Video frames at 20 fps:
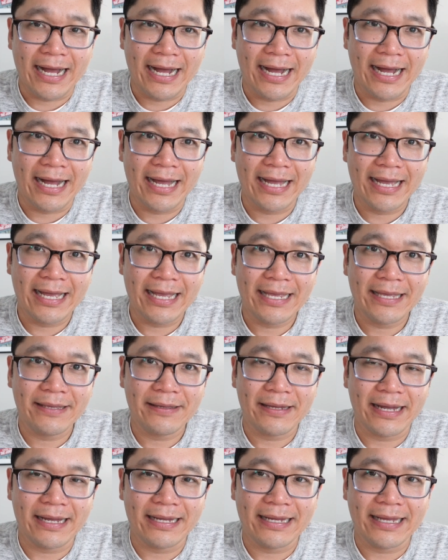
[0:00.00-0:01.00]

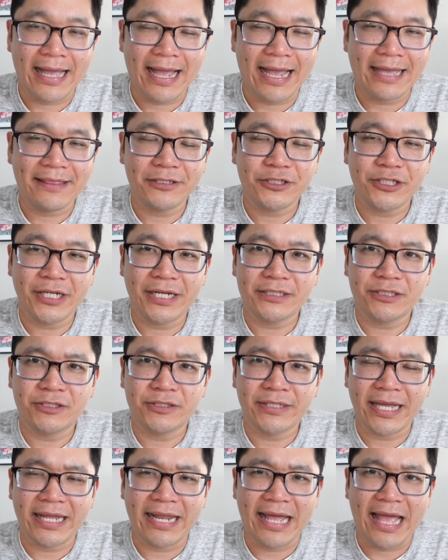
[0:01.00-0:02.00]
I had the chance
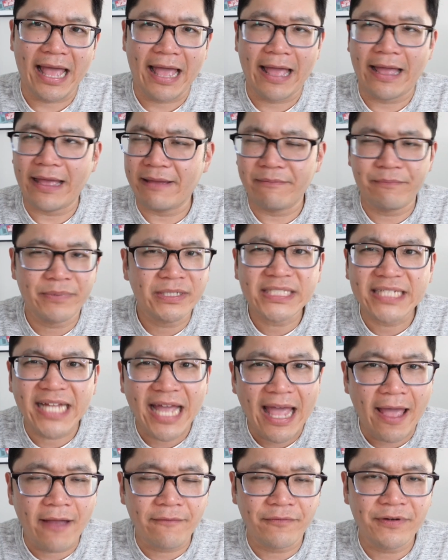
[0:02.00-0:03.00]
to get
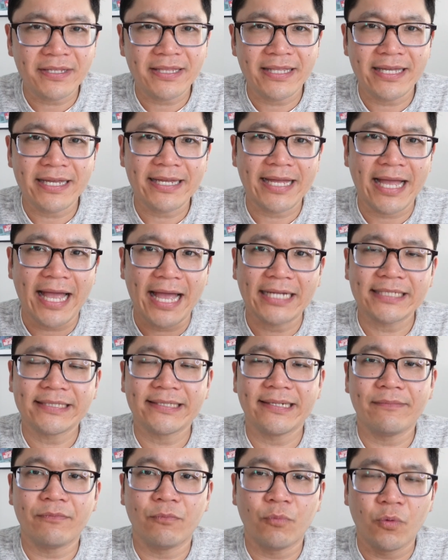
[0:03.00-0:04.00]
basically everything
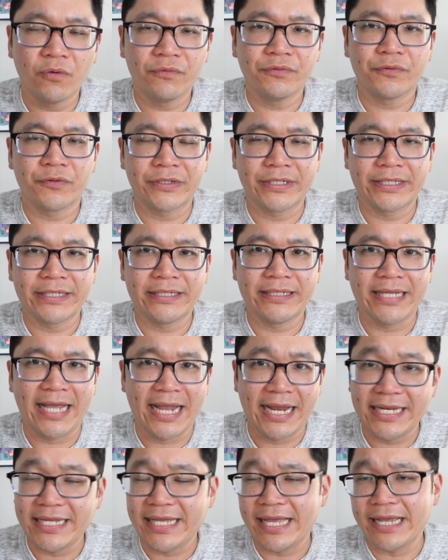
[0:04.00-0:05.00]
except Wolverine
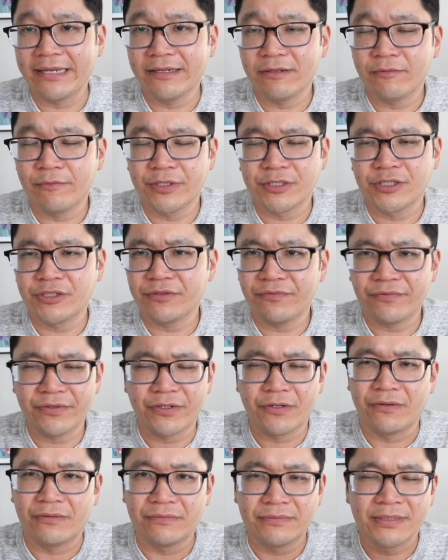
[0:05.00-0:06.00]
88, which,
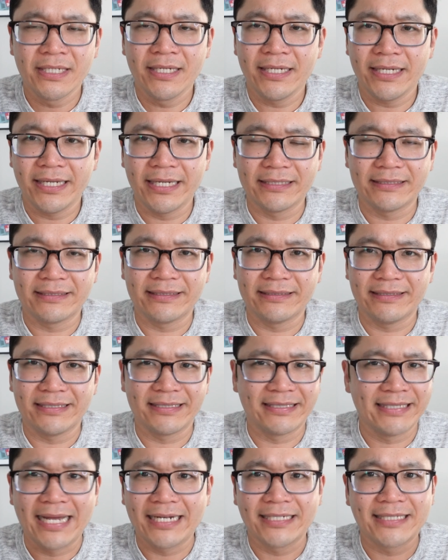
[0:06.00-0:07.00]

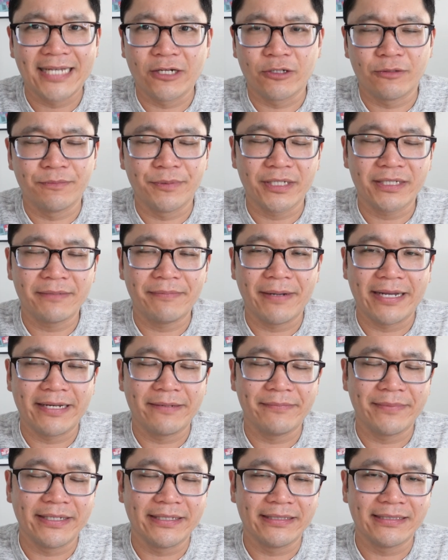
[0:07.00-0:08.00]
is not a dollar book by
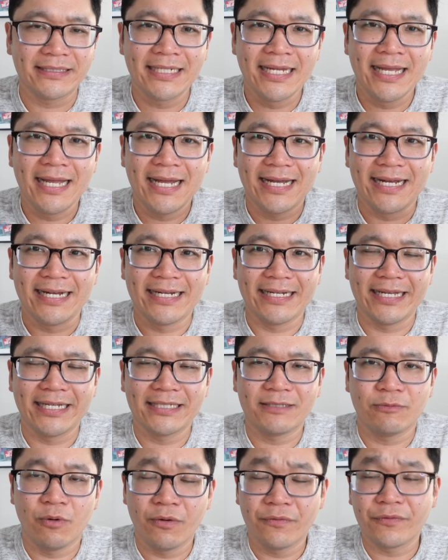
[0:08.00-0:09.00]
any means.
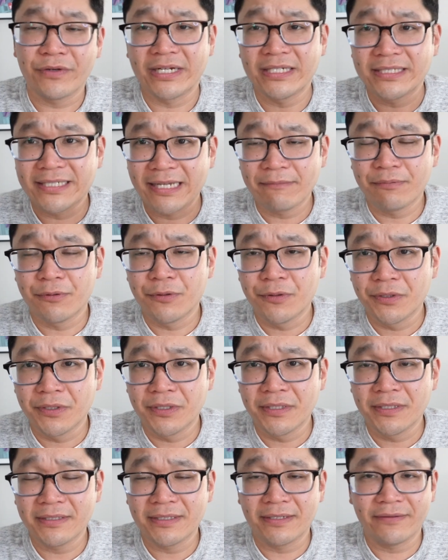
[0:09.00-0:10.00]
It's Wolverine and
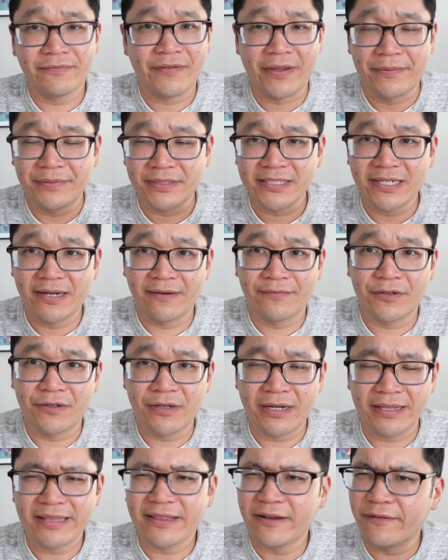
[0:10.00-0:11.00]
Deadpool, a famous
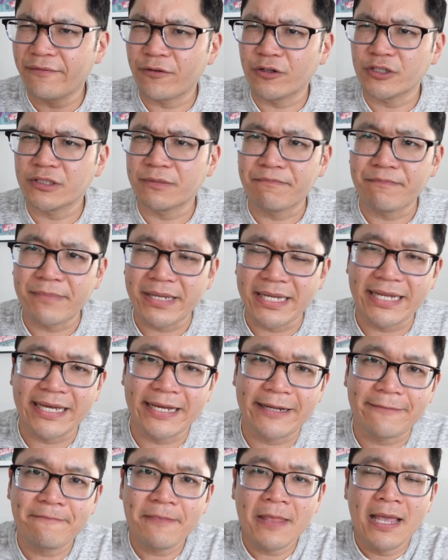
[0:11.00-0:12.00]
cover. I think their first
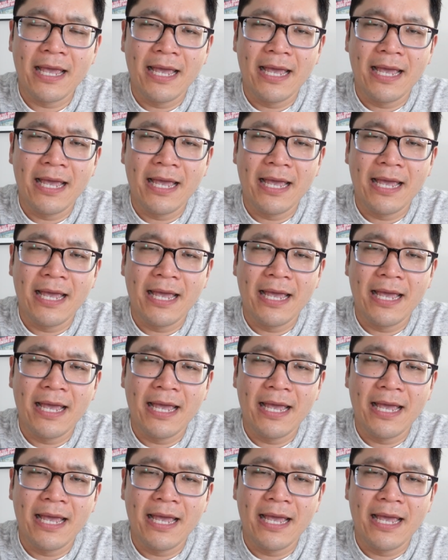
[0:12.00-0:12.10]
meeting.